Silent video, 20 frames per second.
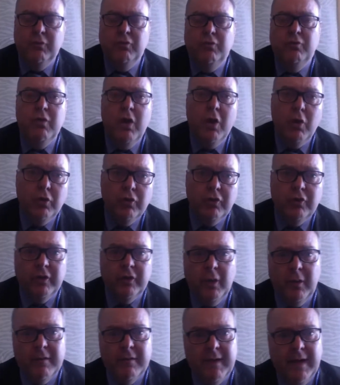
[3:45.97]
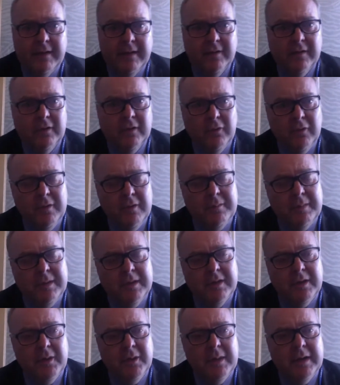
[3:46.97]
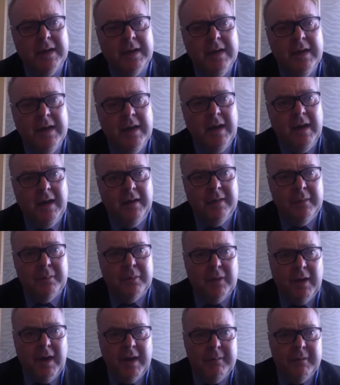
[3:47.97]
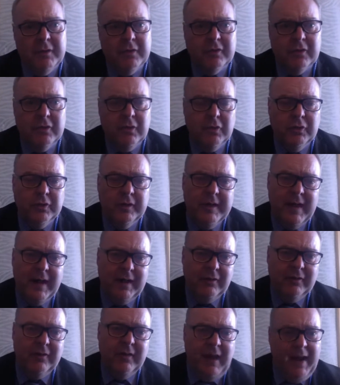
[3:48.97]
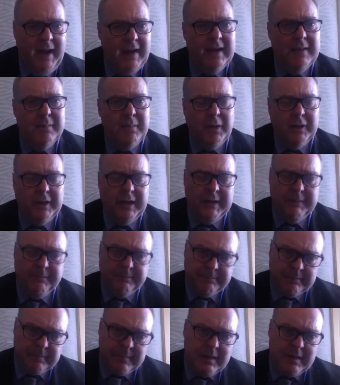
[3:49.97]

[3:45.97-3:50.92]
roadshow events that we've been doing at the primary schools, and that's for anybody